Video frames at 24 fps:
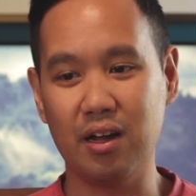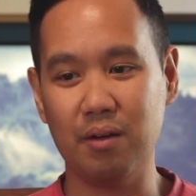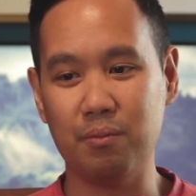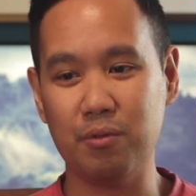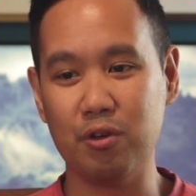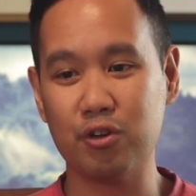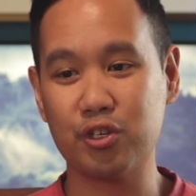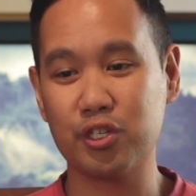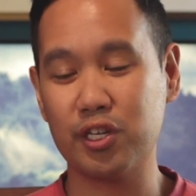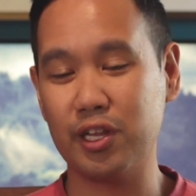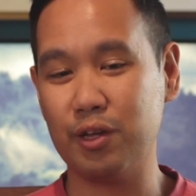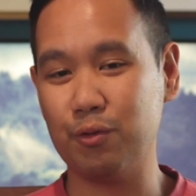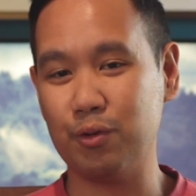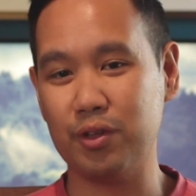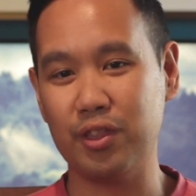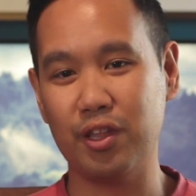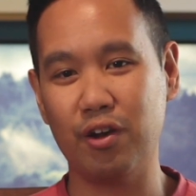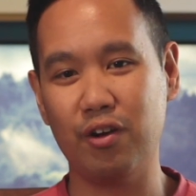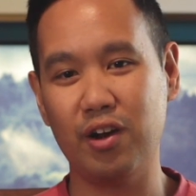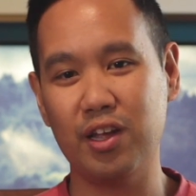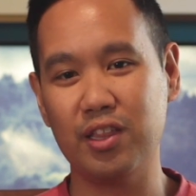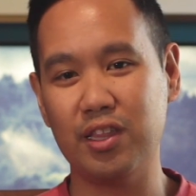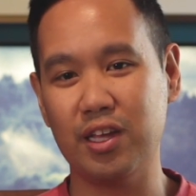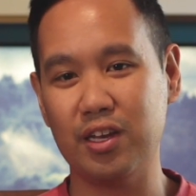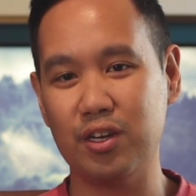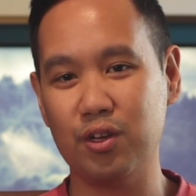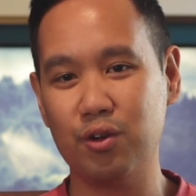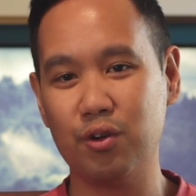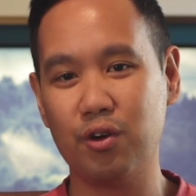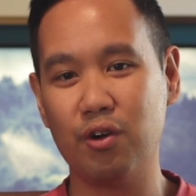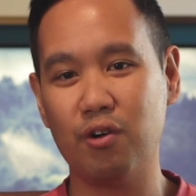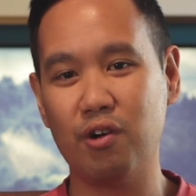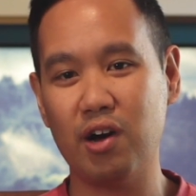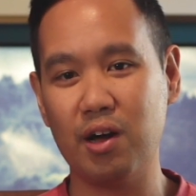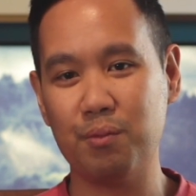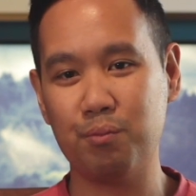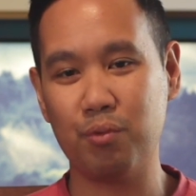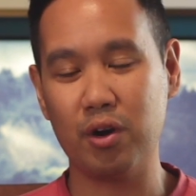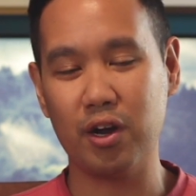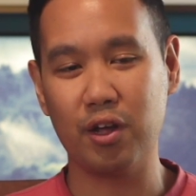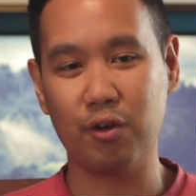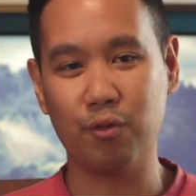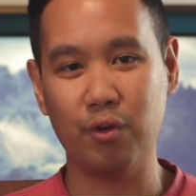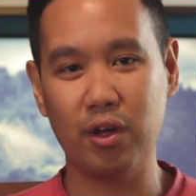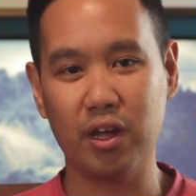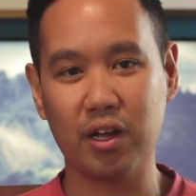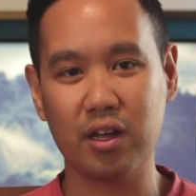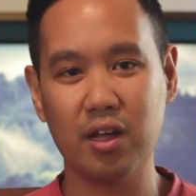Usually when they're in, they do go out pretty
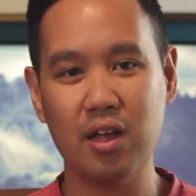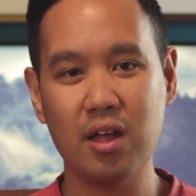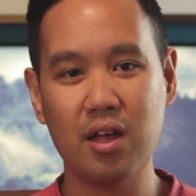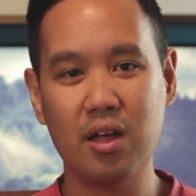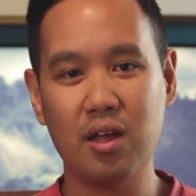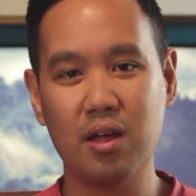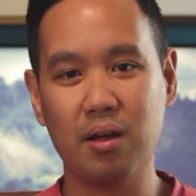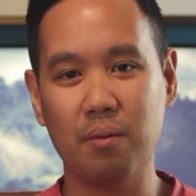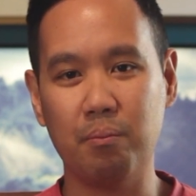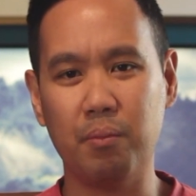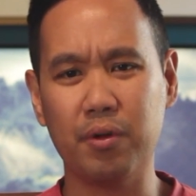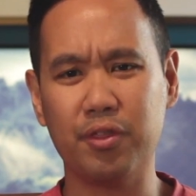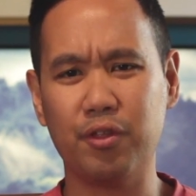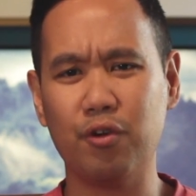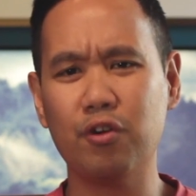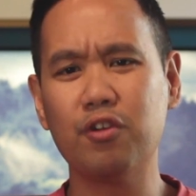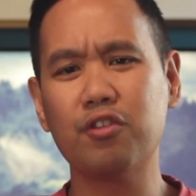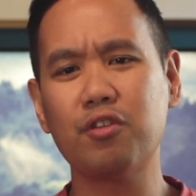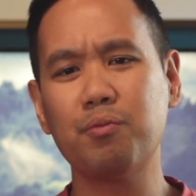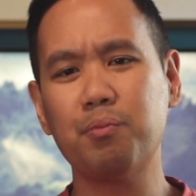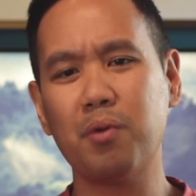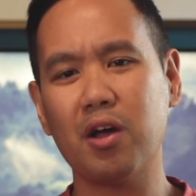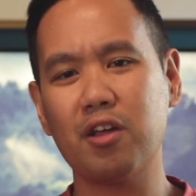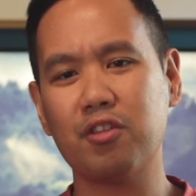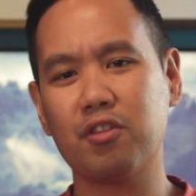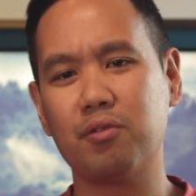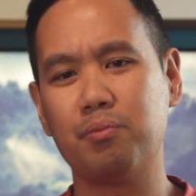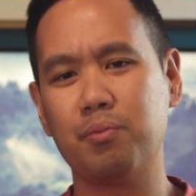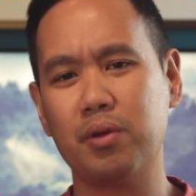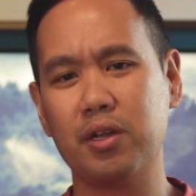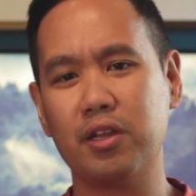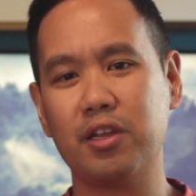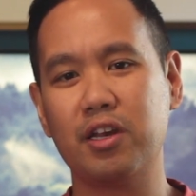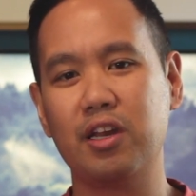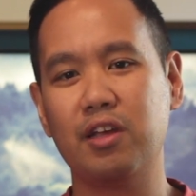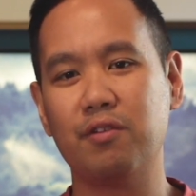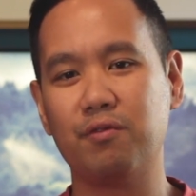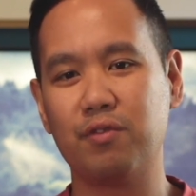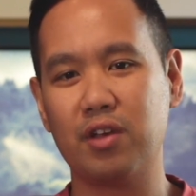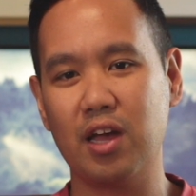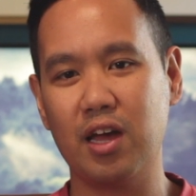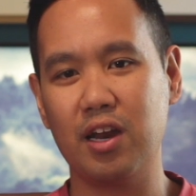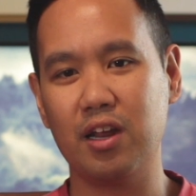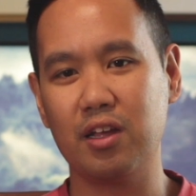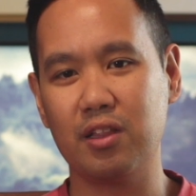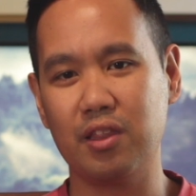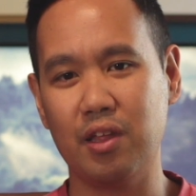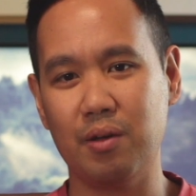quick, but there is a possibility of
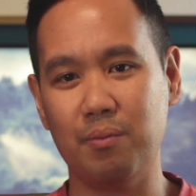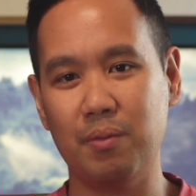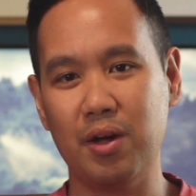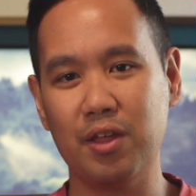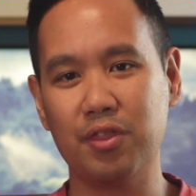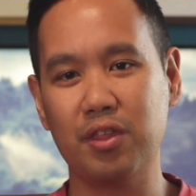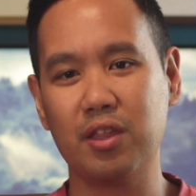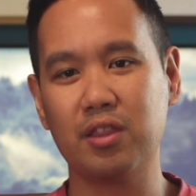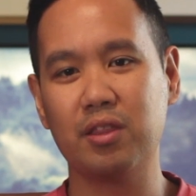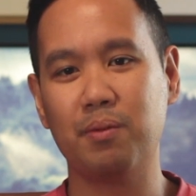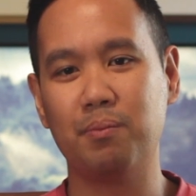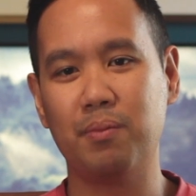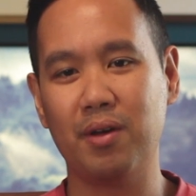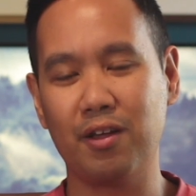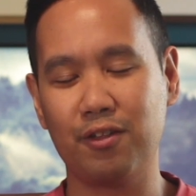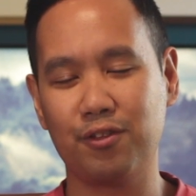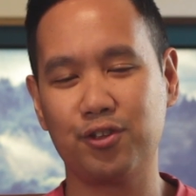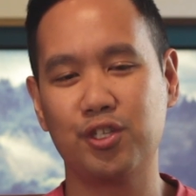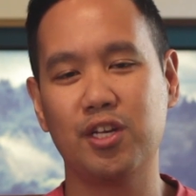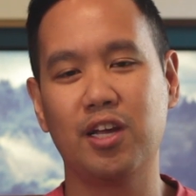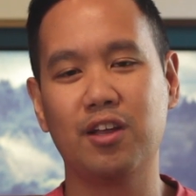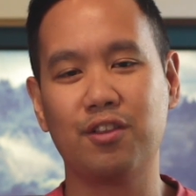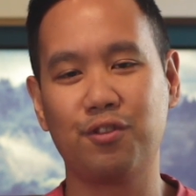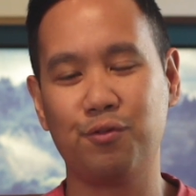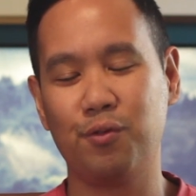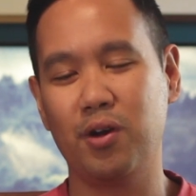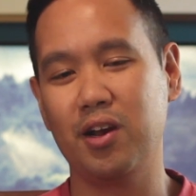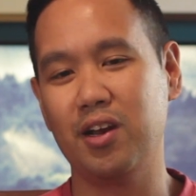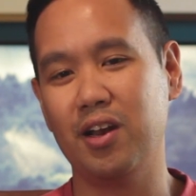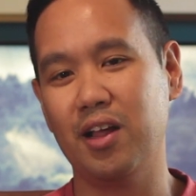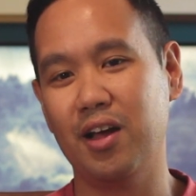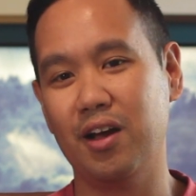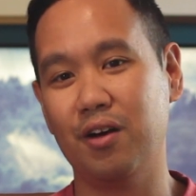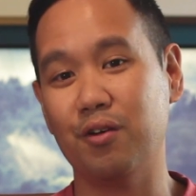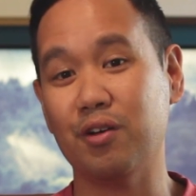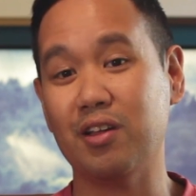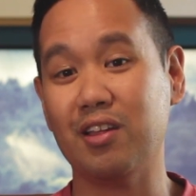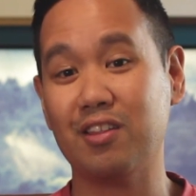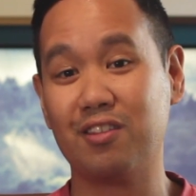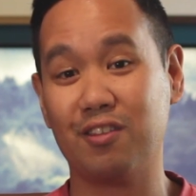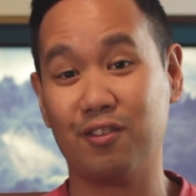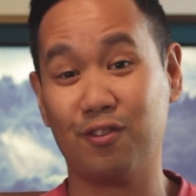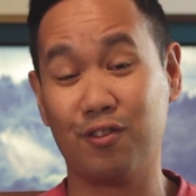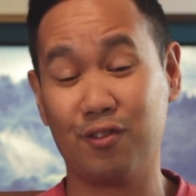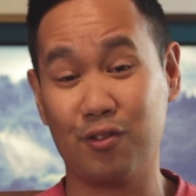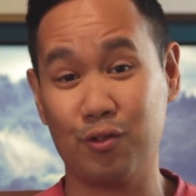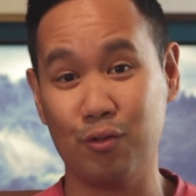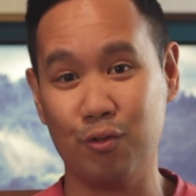getting them. I think the best chance right now is
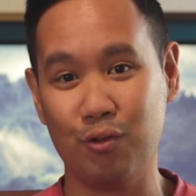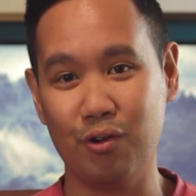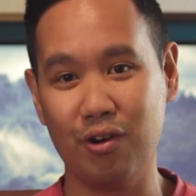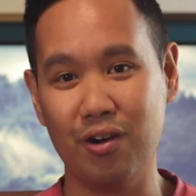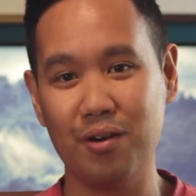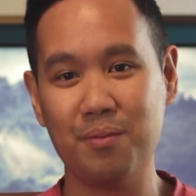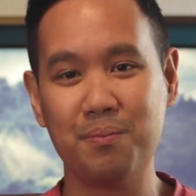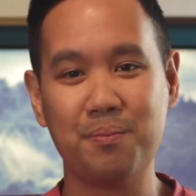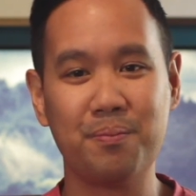the store.